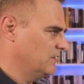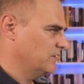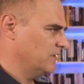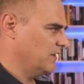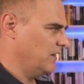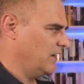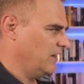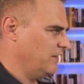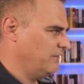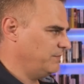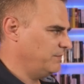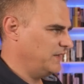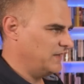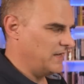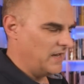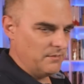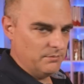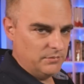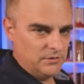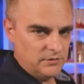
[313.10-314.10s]
So I've
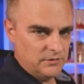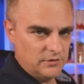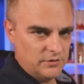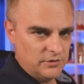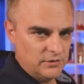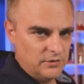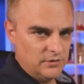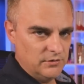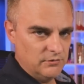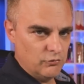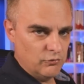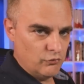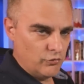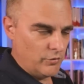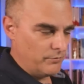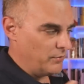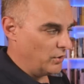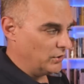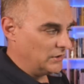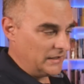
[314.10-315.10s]
been able to
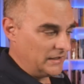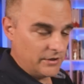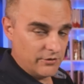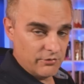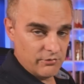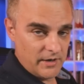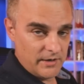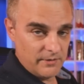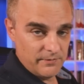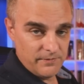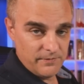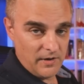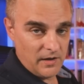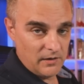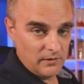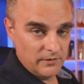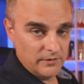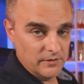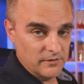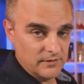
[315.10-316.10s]
remotely create a
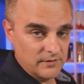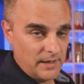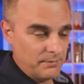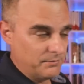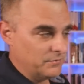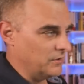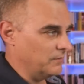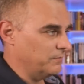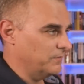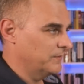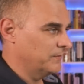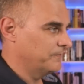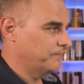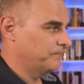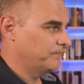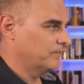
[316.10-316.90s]
file on this laptop.